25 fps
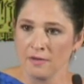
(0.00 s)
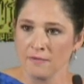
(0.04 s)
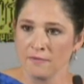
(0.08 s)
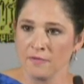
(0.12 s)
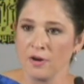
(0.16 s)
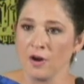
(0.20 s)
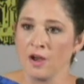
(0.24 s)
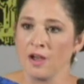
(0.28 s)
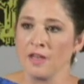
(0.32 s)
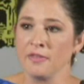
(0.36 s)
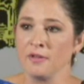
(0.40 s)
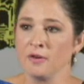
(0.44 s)

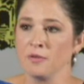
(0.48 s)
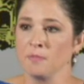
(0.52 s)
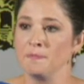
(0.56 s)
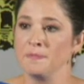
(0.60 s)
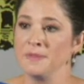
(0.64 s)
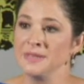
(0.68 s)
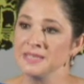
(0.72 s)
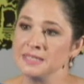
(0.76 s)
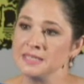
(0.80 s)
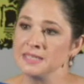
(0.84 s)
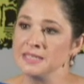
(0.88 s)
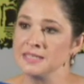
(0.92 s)
For other
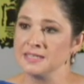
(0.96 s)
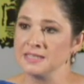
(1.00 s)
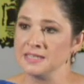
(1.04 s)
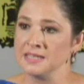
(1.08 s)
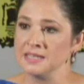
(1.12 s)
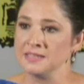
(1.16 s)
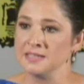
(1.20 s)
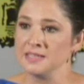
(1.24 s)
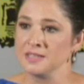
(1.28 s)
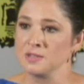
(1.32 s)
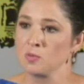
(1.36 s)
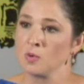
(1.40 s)

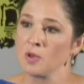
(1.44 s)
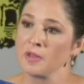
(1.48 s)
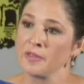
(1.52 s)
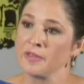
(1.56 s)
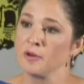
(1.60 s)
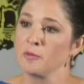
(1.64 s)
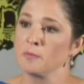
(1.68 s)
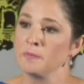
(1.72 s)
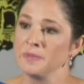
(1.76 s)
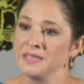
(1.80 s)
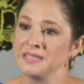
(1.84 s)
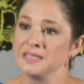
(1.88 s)
businesses, it's will
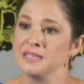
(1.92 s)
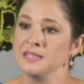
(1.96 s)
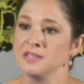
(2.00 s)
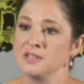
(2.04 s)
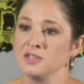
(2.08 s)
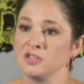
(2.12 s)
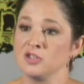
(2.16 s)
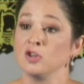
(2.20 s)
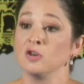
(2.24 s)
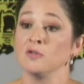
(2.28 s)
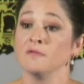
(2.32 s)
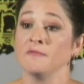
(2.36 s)
their
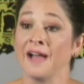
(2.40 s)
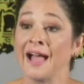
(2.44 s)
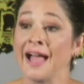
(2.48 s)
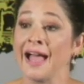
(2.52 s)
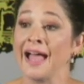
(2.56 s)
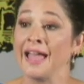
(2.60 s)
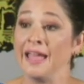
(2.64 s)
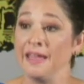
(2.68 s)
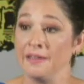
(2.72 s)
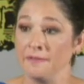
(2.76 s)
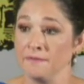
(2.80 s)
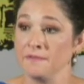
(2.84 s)
business
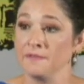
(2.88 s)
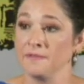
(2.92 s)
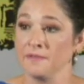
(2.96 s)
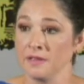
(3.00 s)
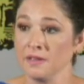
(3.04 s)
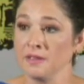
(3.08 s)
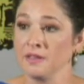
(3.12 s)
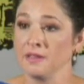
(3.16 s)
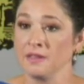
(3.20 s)
survive?